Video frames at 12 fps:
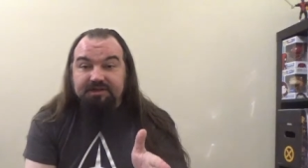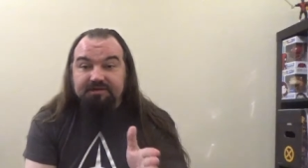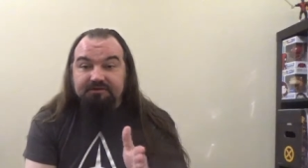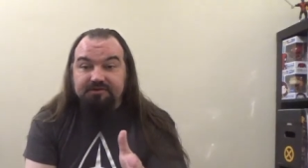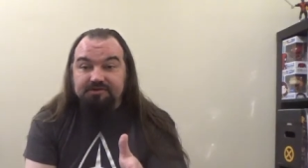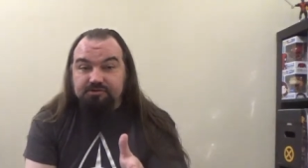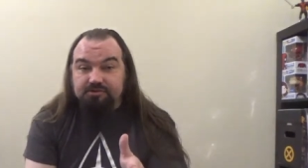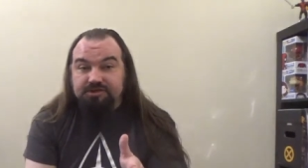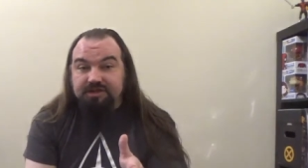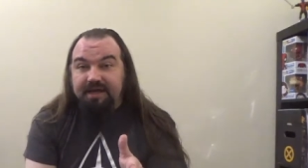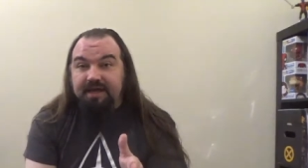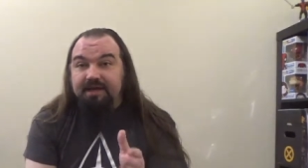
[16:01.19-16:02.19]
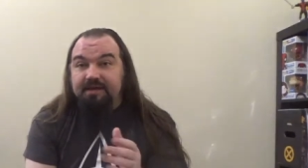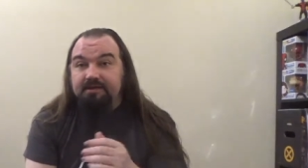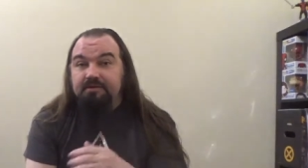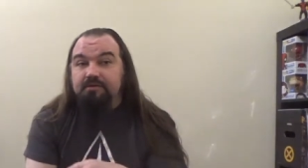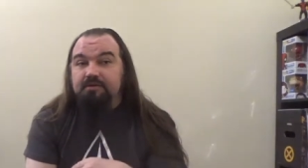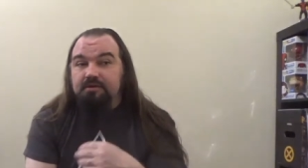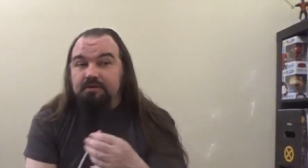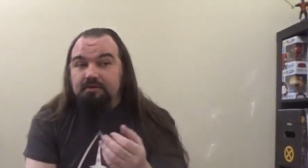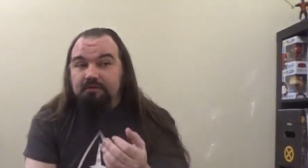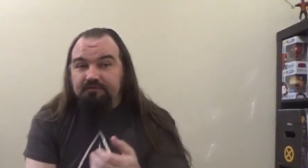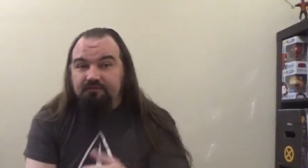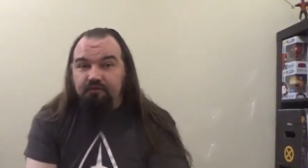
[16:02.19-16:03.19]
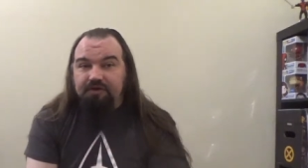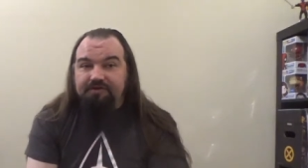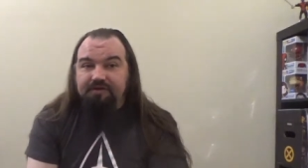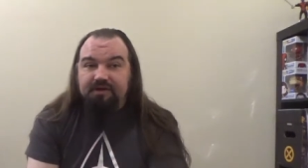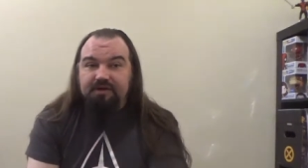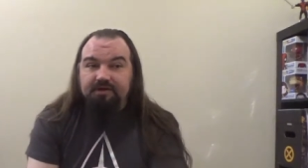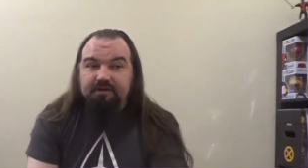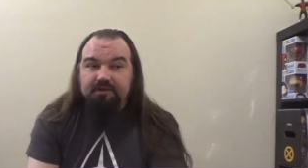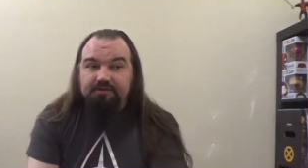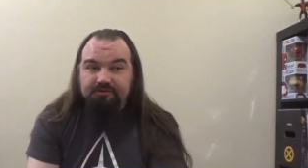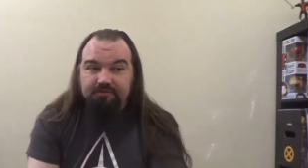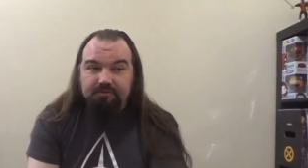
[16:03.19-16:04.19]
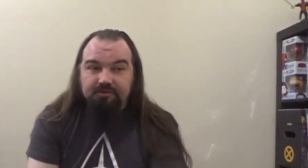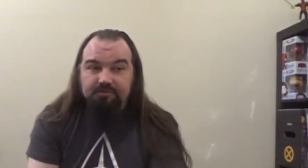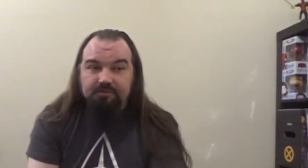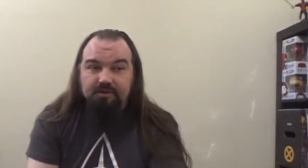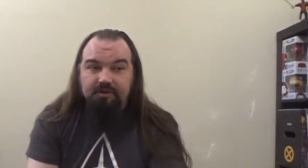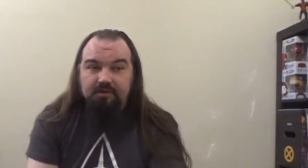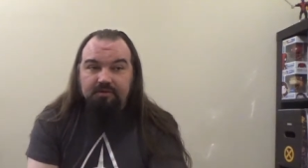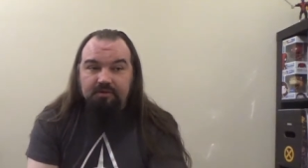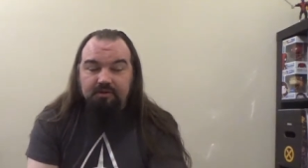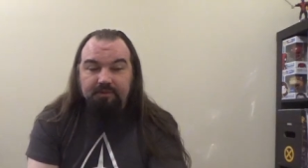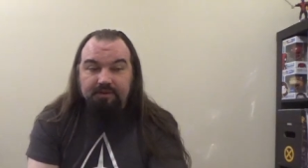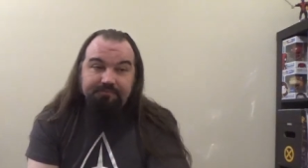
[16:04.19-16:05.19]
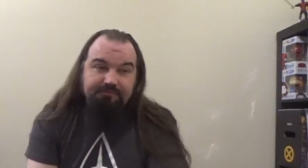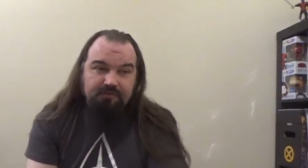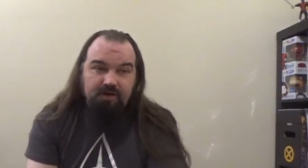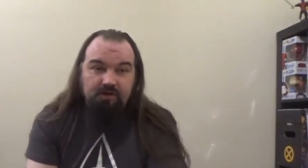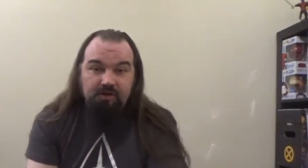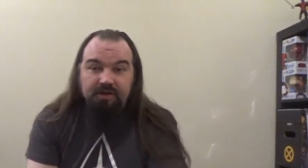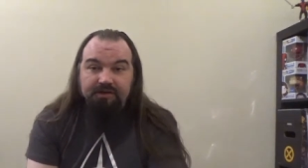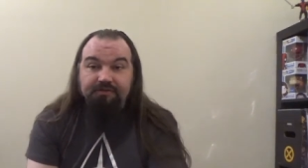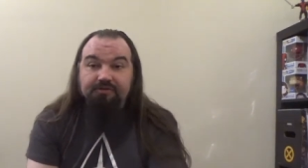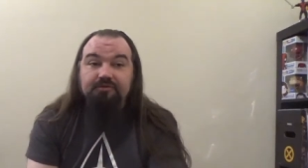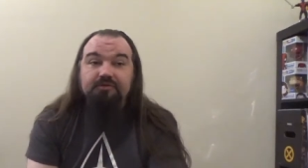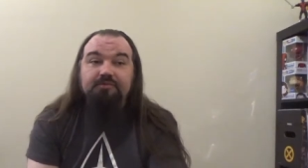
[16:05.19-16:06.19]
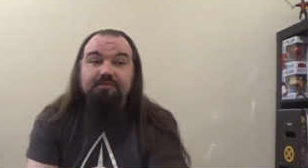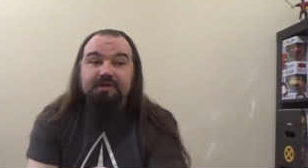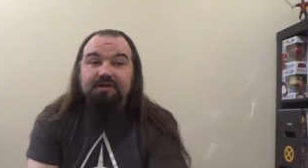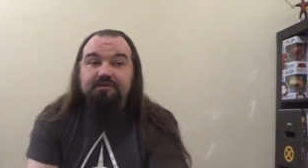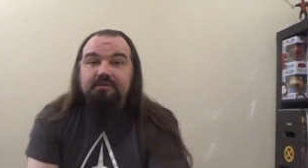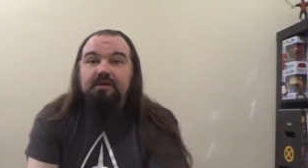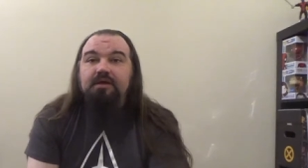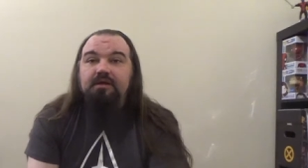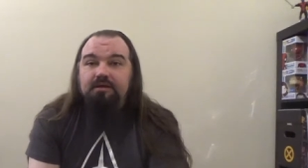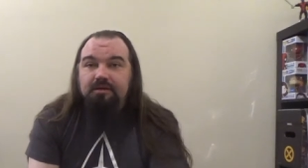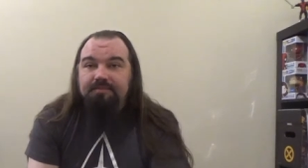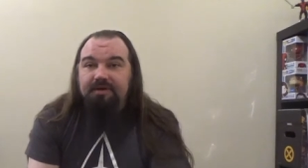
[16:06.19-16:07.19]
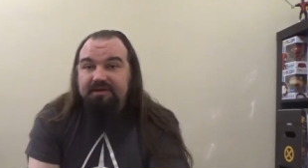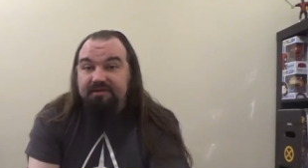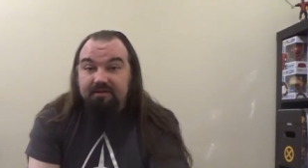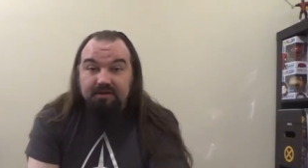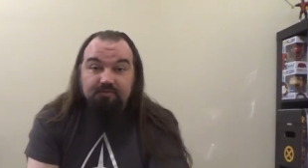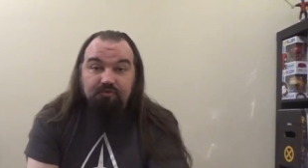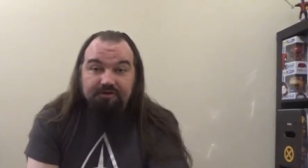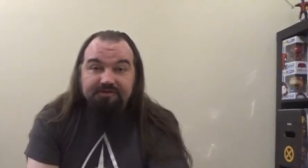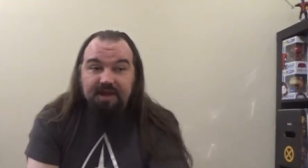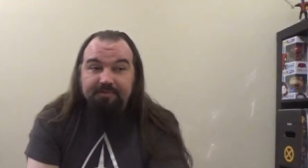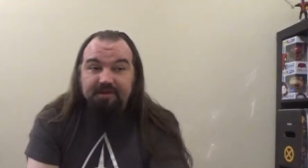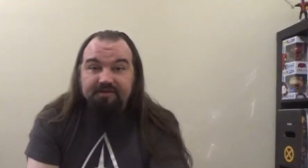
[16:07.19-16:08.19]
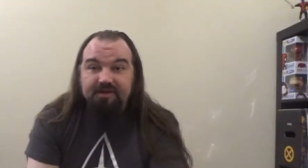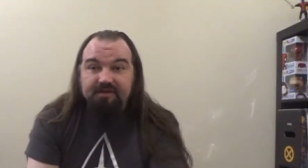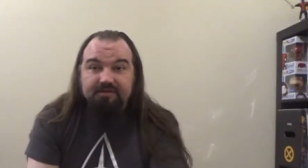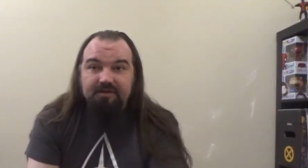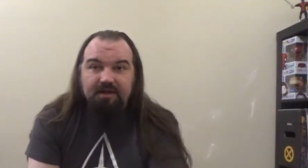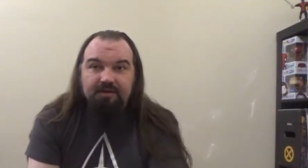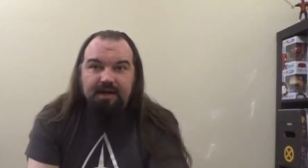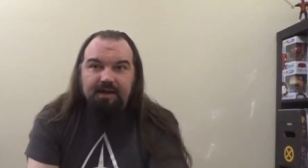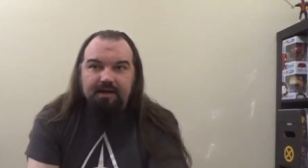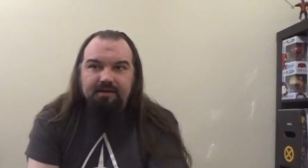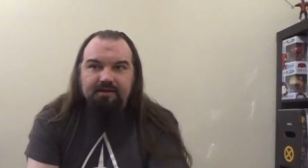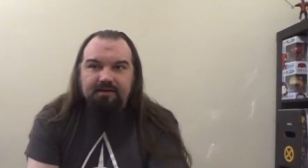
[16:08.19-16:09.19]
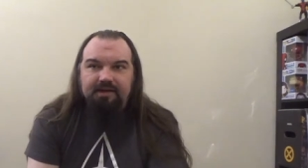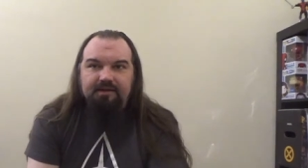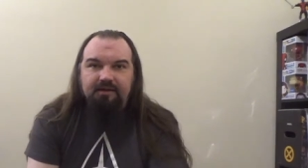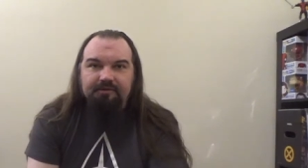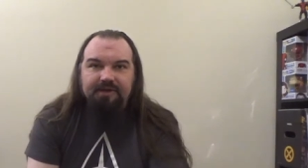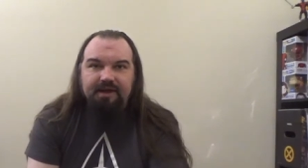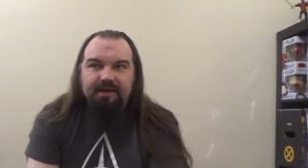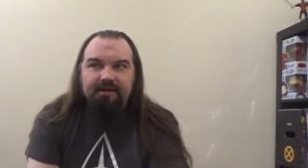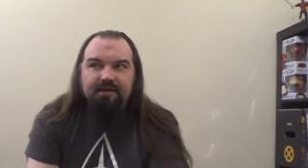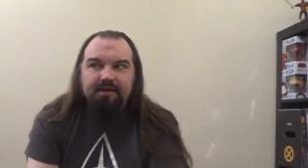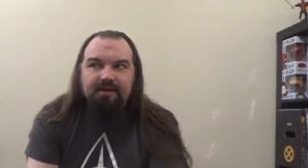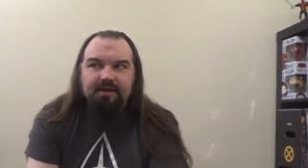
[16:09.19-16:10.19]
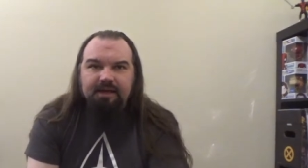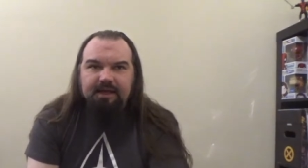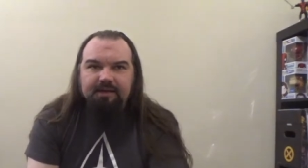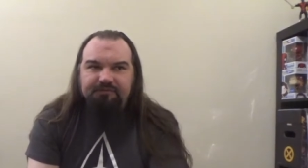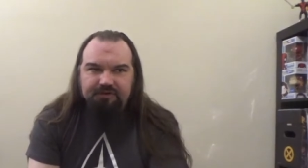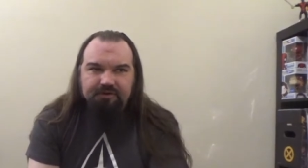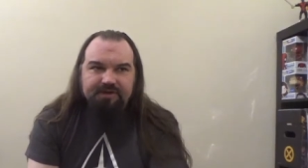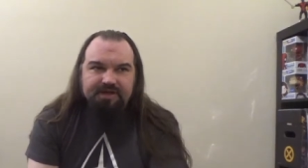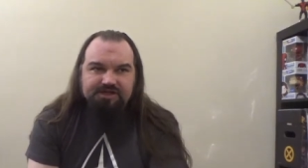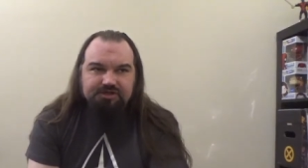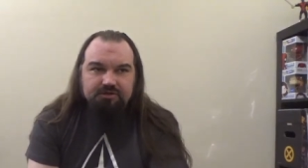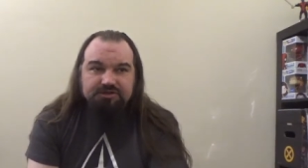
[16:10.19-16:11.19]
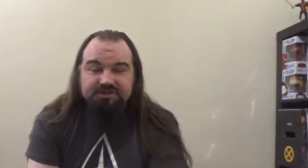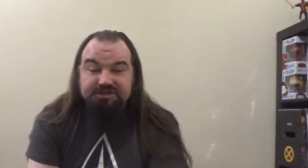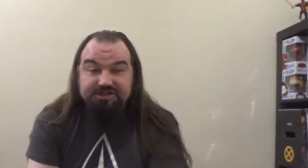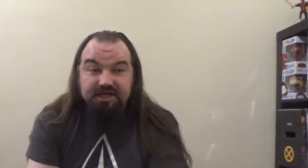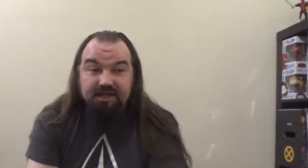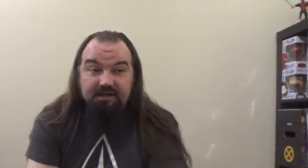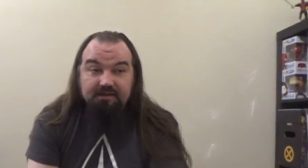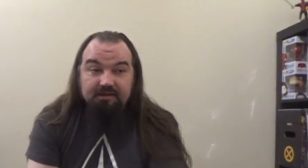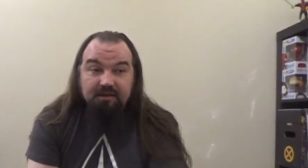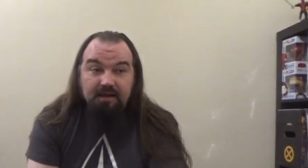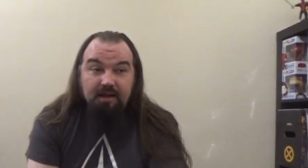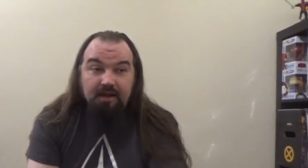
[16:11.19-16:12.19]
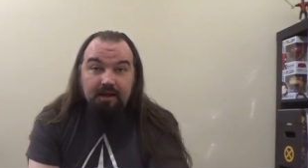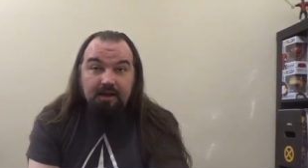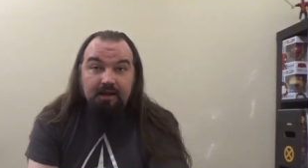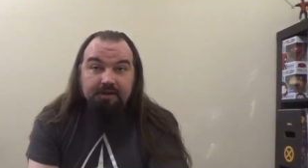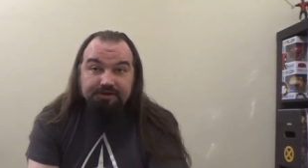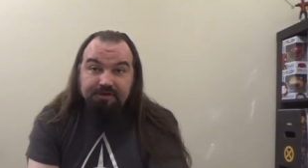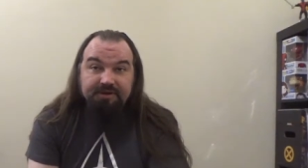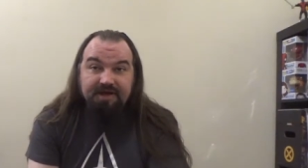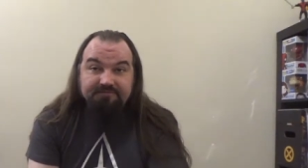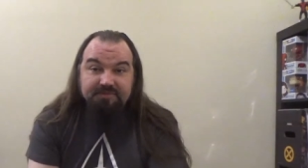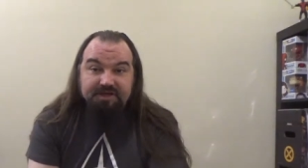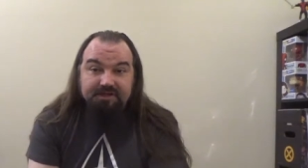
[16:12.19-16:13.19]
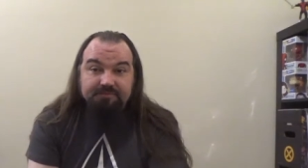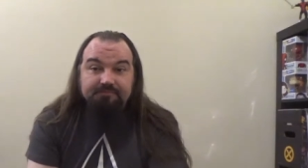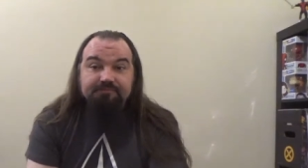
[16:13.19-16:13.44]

Nichols and George Takei voicing Sulu, or well, Uhura and Sulu, but apparently none of them stepped in and said, "No, I, like okay, if you don't get George and Nichelle, you don't have me."